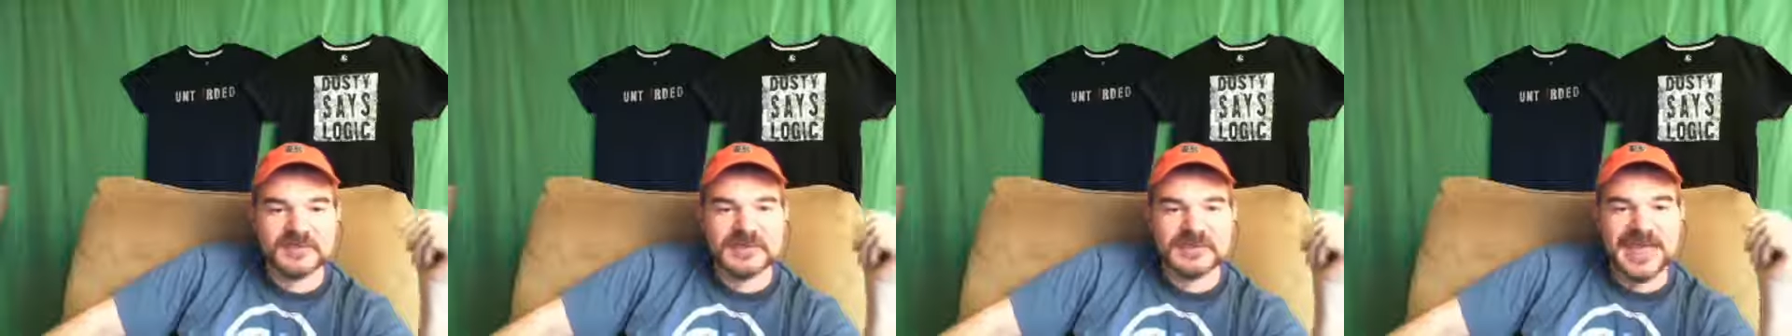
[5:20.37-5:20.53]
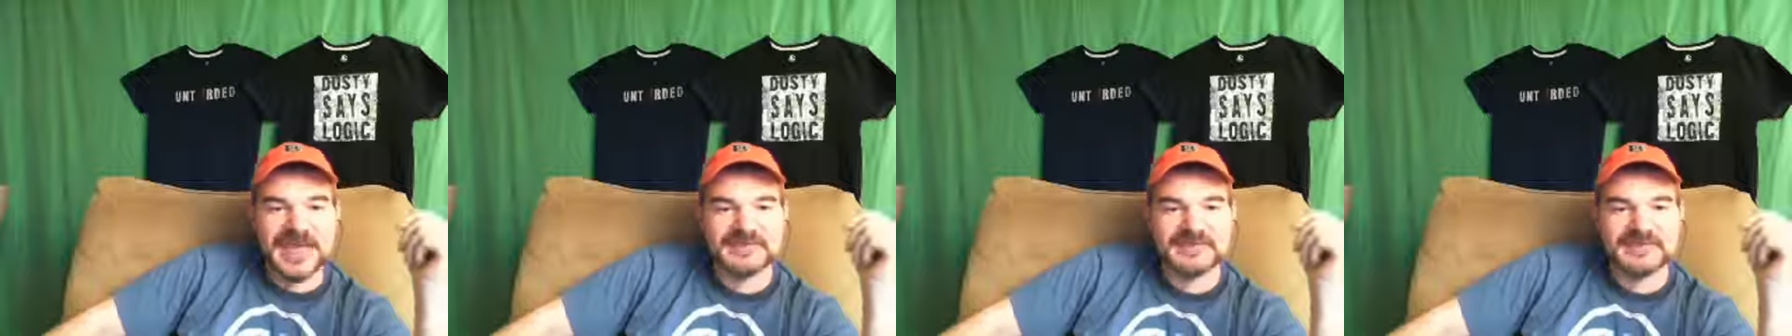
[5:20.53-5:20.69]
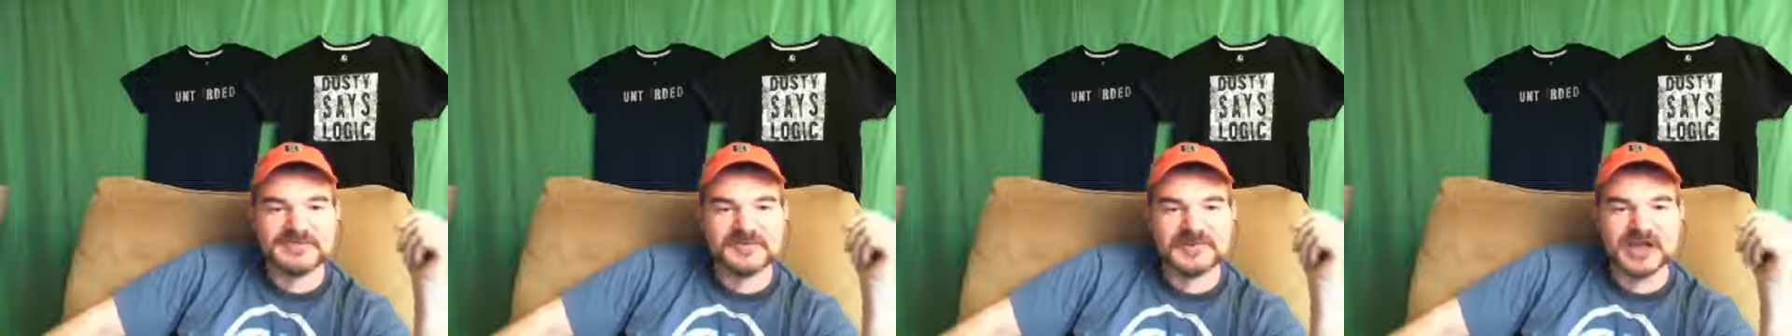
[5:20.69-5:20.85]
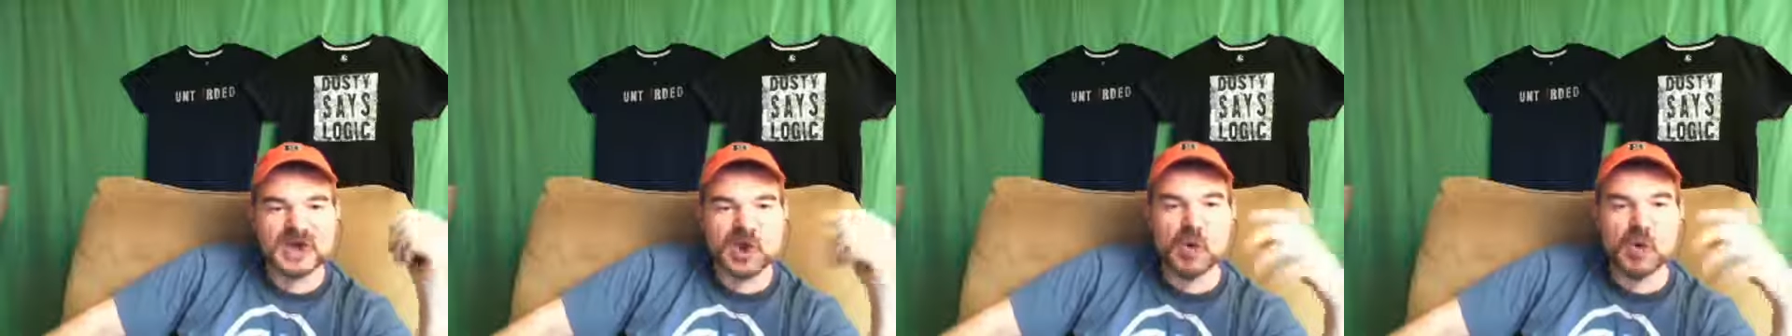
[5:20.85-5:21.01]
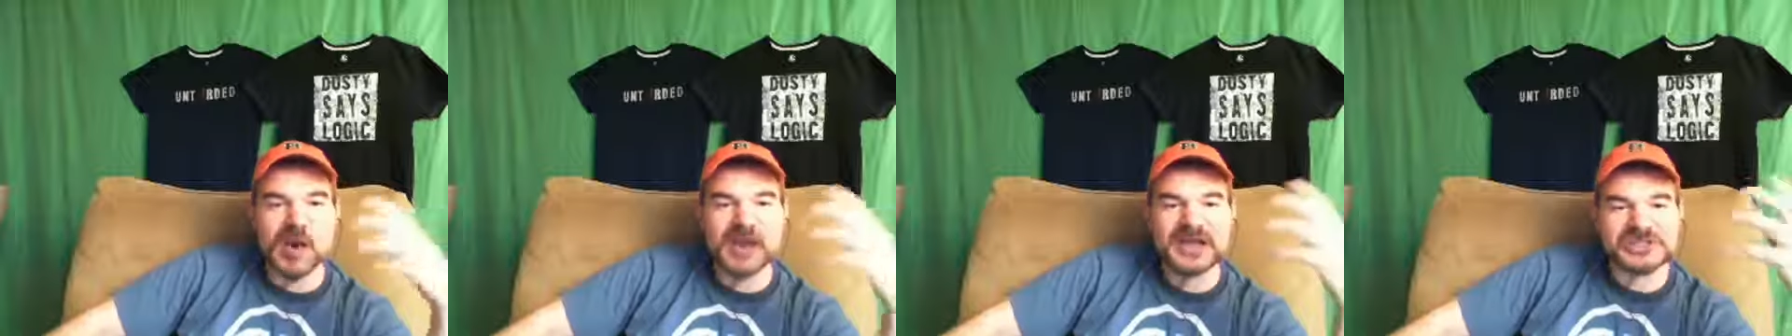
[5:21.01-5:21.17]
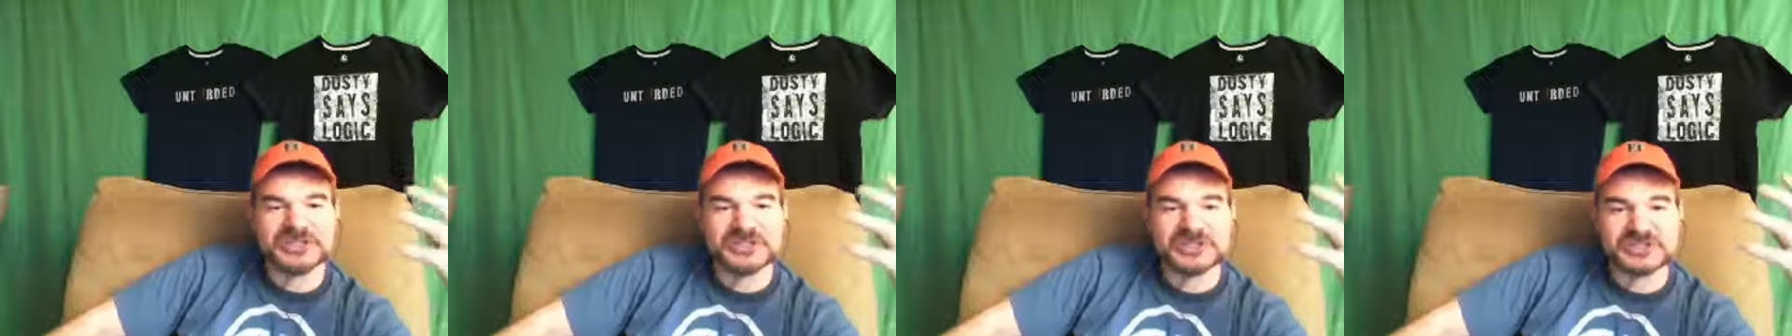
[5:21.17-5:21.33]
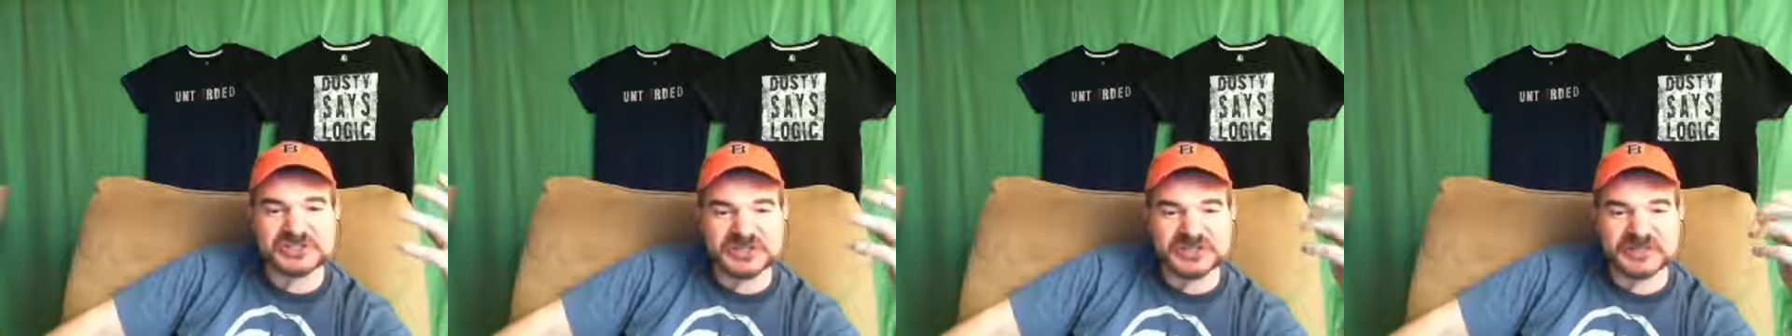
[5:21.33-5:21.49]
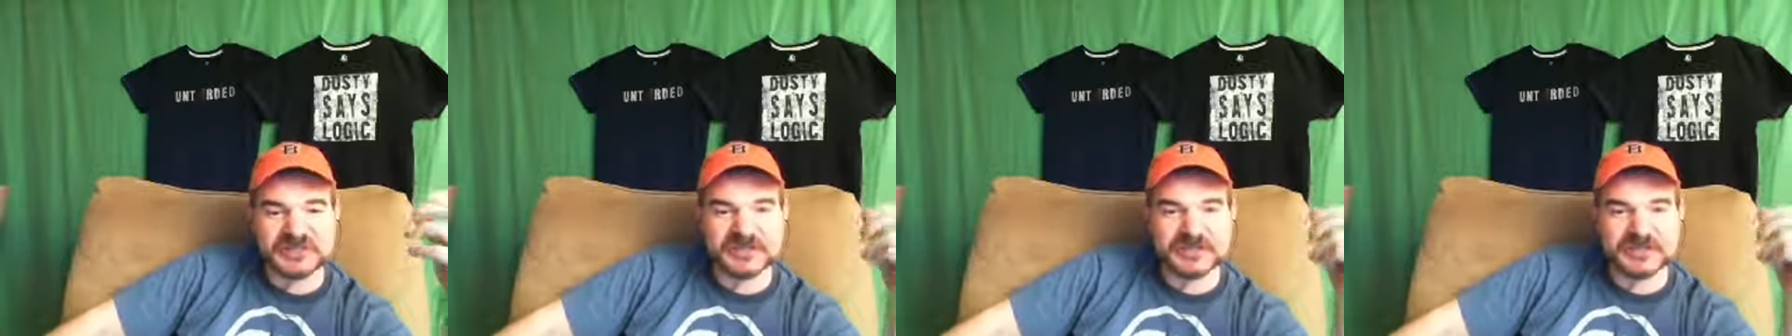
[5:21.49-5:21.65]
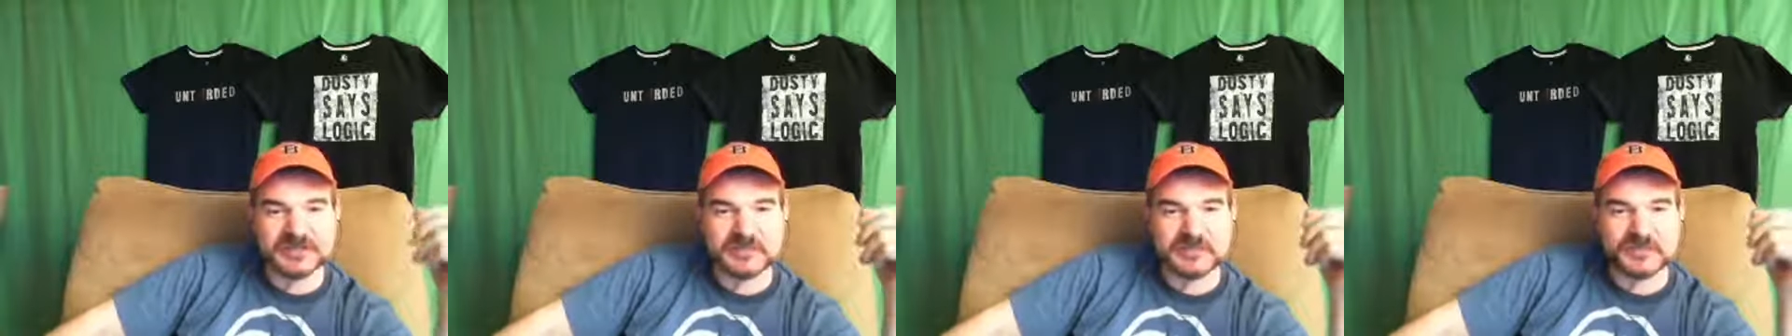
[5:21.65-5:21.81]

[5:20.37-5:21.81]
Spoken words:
They have to be questioned